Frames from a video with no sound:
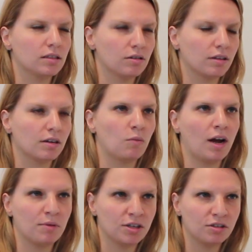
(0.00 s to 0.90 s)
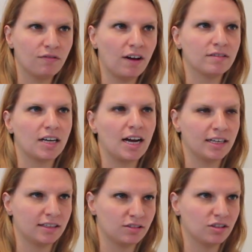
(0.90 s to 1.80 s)
so then why were you found
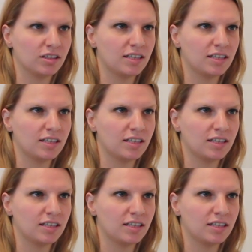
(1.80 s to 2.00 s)
hiding under the